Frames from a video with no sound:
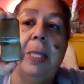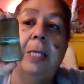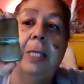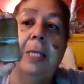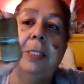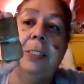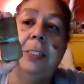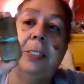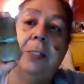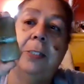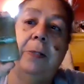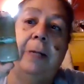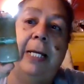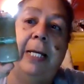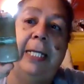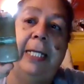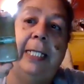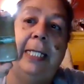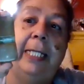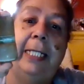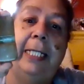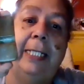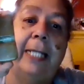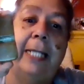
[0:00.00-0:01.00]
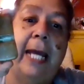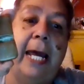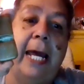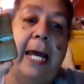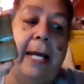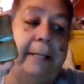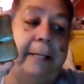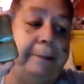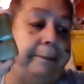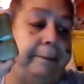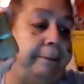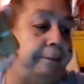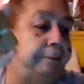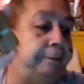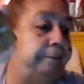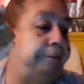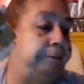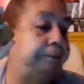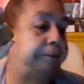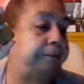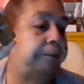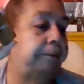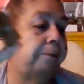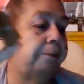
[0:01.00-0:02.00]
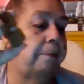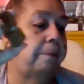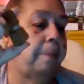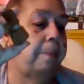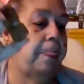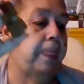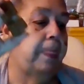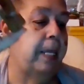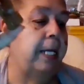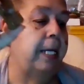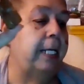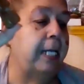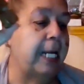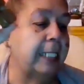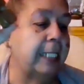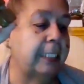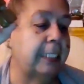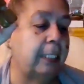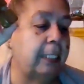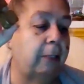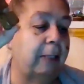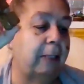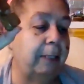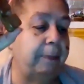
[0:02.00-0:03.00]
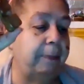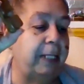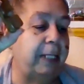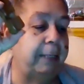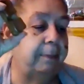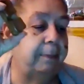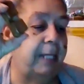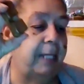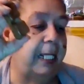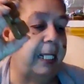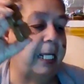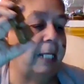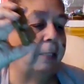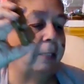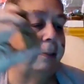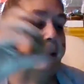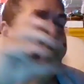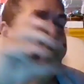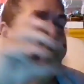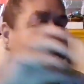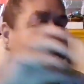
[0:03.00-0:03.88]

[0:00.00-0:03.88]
so I need that, and that's how I make my arrow.